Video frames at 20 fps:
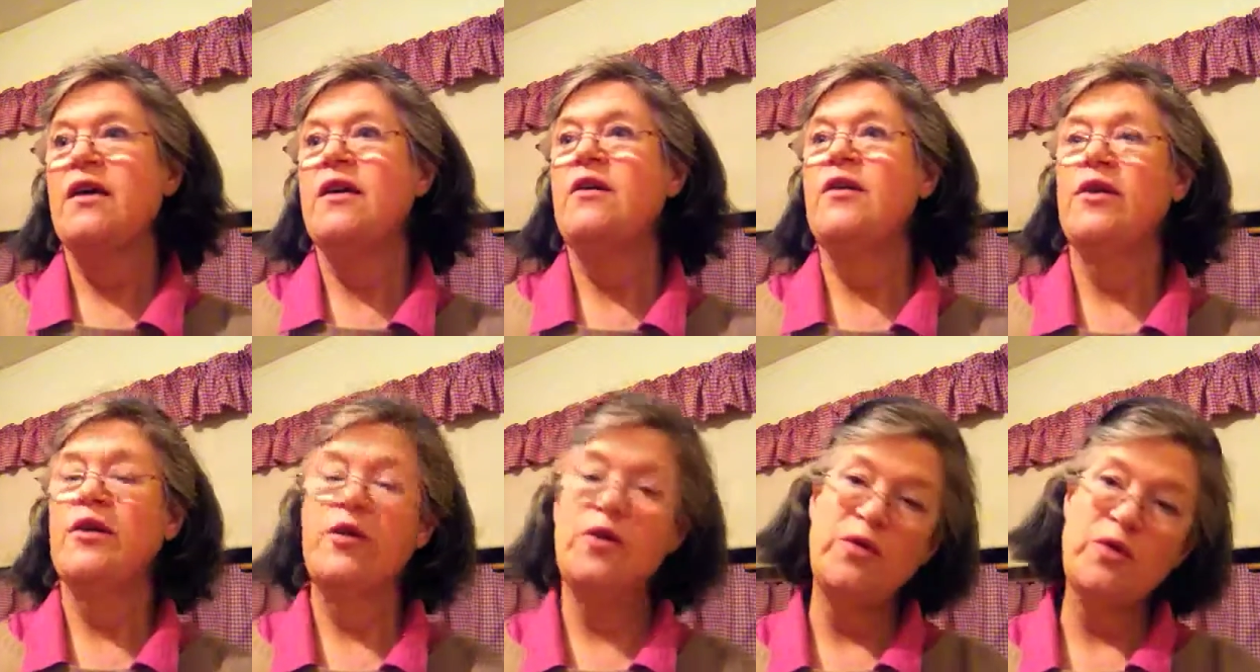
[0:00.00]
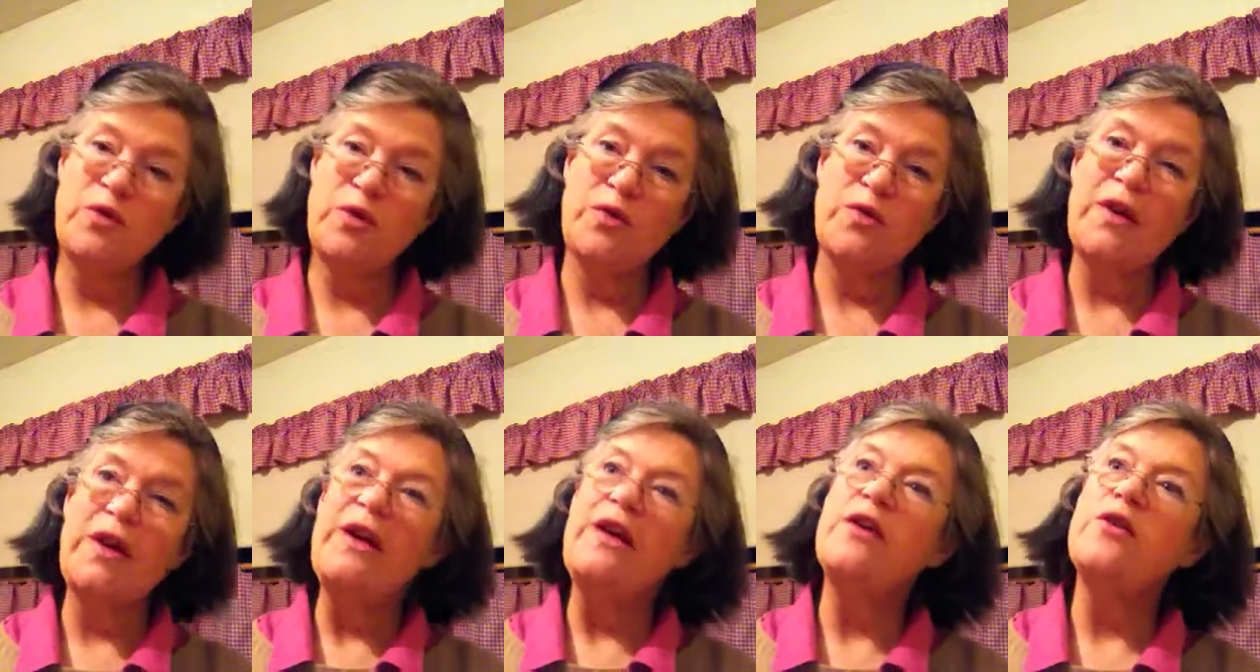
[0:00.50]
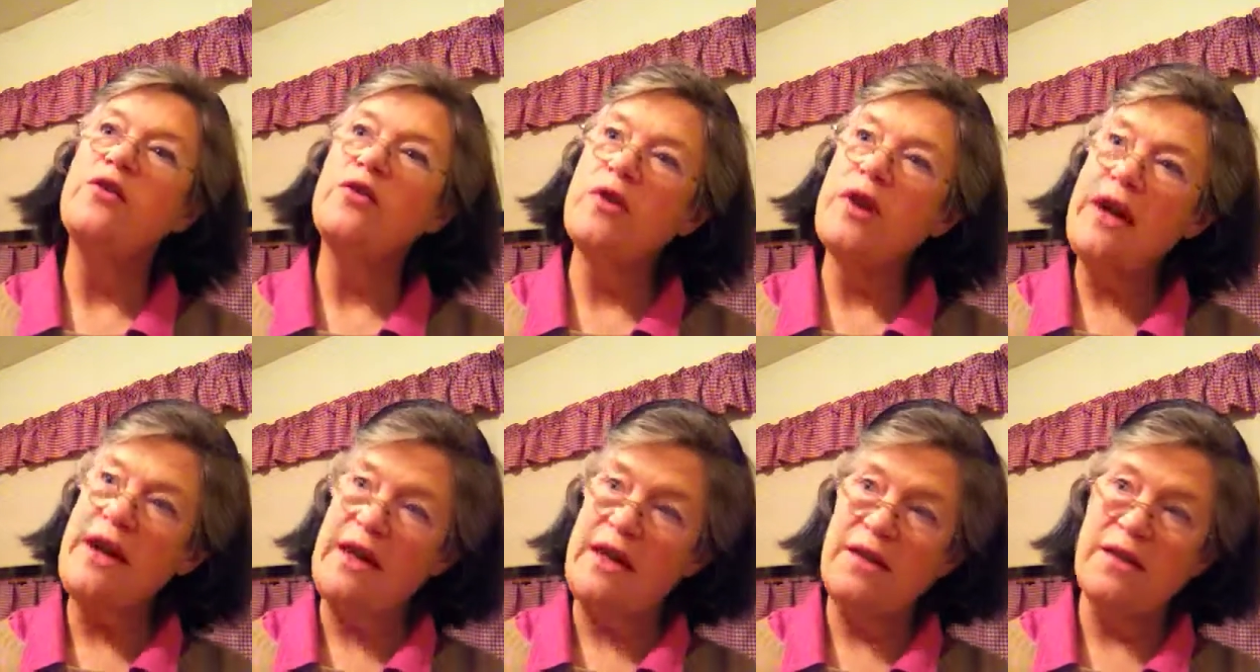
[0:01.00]
You
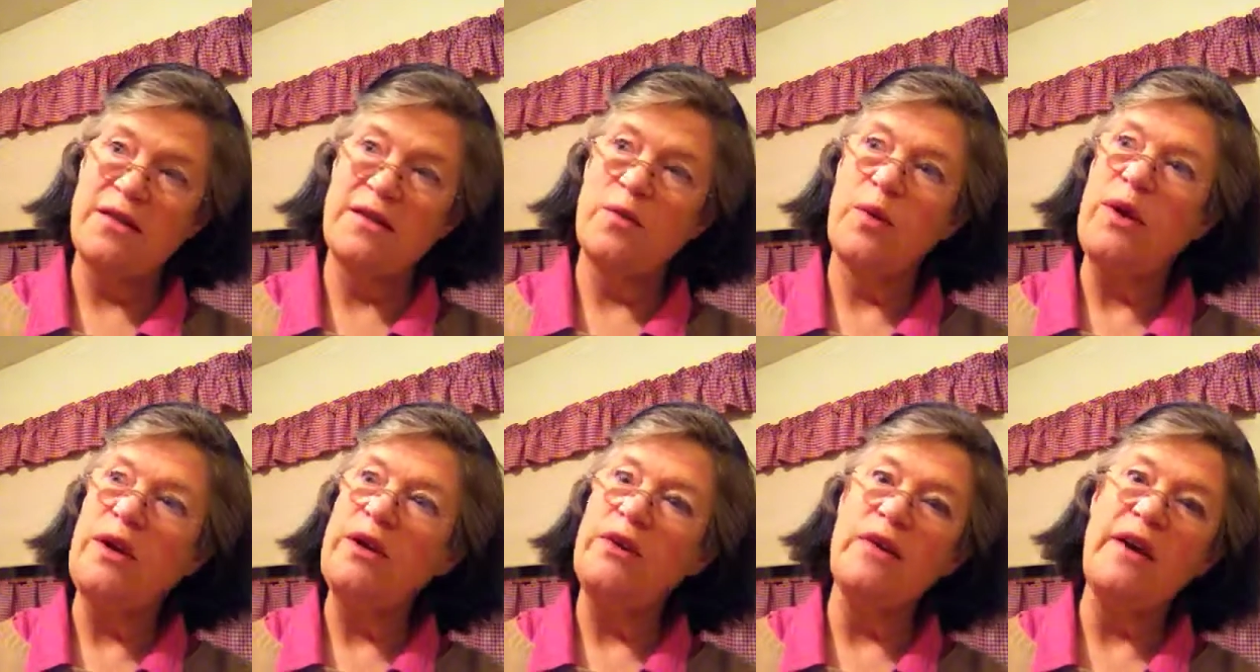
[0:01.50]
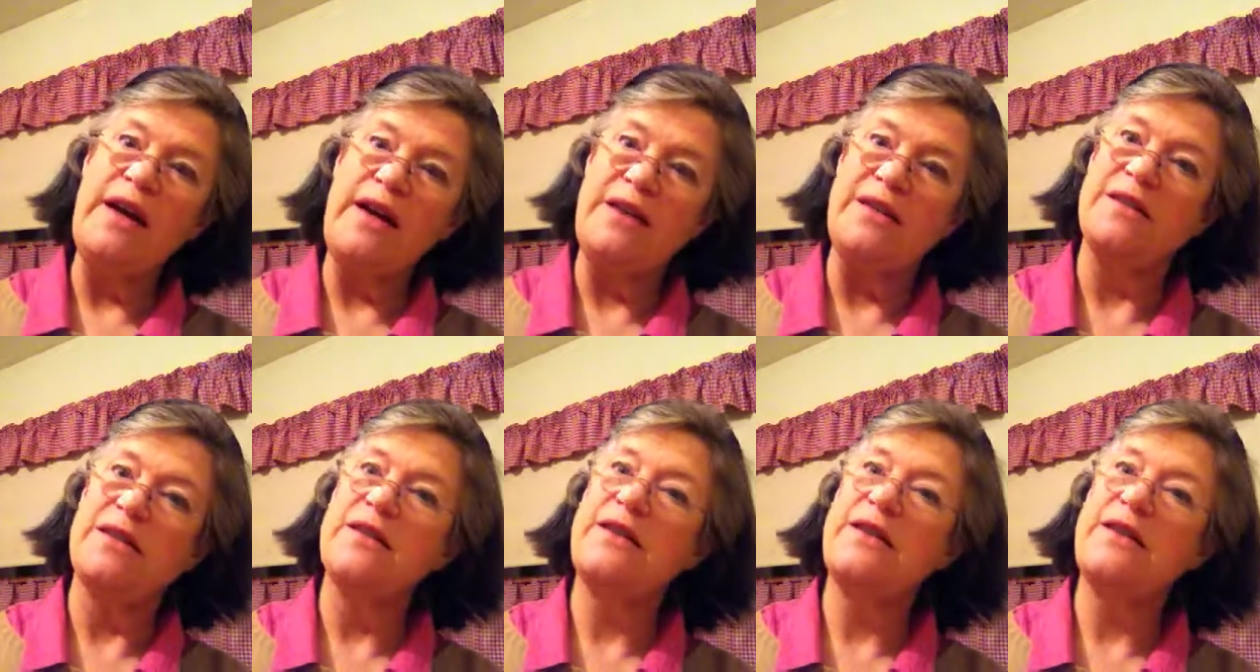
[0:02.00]
grazed, one grazed,